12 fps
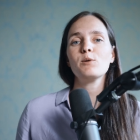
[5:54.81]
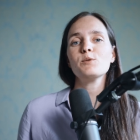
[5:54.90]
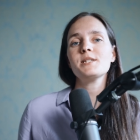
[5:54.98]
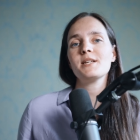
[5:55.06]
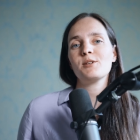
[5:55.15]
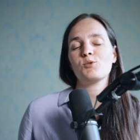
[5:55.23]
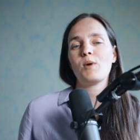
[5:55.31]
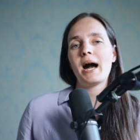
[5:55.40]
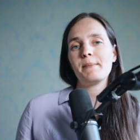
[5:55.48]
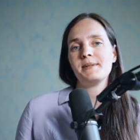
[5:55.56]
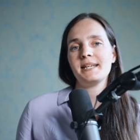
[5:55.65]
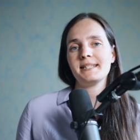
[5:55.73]
always into
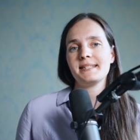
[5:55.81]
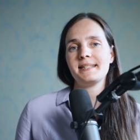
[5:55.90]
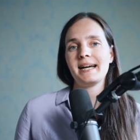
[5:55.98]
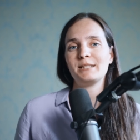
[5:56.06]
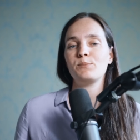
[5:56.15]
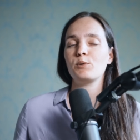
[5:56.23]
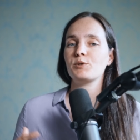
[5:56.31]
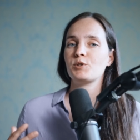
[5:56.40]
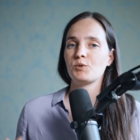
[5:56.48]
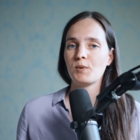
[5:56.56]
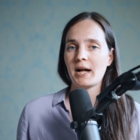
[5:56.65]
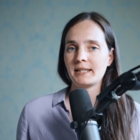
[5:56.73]
updates that
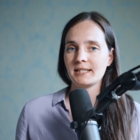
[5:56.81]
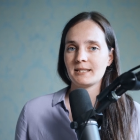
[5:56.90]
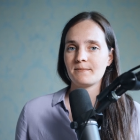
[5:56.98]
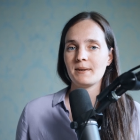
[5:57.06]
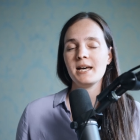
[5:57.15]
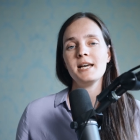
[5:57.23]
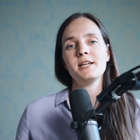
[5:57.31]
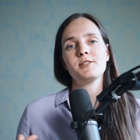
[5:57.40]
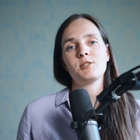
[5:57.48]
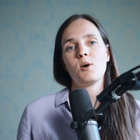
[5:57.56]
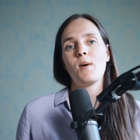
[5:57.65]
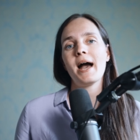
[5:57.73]
boost realism,
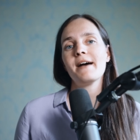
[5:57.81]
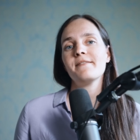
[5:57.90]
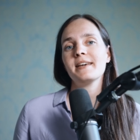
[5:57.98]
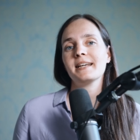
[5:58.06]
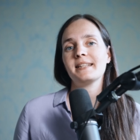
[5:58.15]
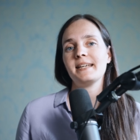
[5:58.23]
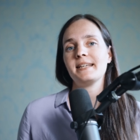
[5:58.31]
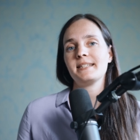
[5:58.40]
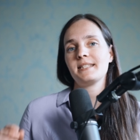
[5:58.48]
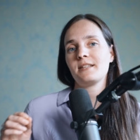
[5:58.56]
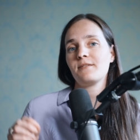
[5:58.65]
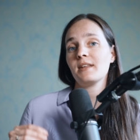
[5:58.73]
so having
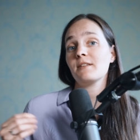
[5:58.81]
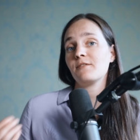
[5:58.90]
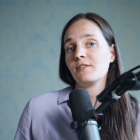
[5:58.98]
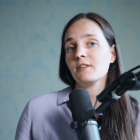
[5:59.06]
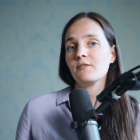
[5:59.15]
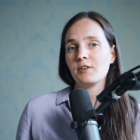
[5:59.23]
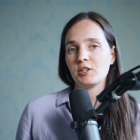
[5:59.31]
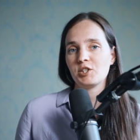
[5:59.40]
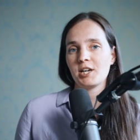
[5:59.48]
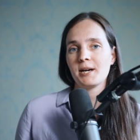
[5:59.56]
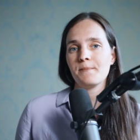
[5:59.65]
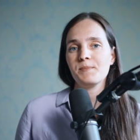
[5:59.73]
this thin film
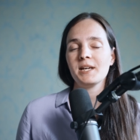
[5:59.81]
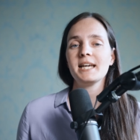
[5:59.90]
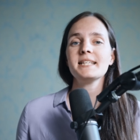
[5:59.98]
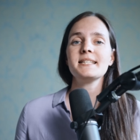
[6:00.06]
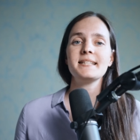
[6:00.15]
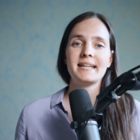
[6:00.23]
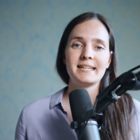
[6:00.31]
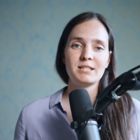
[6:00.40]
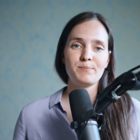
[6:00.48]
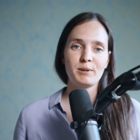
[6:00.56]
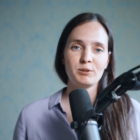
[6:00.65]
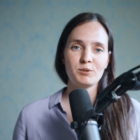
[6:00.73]
feature is a
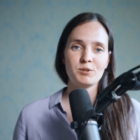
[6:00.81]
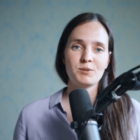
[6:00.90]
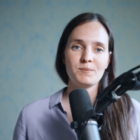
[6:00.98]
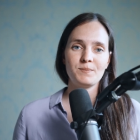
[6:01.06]
nice bonus.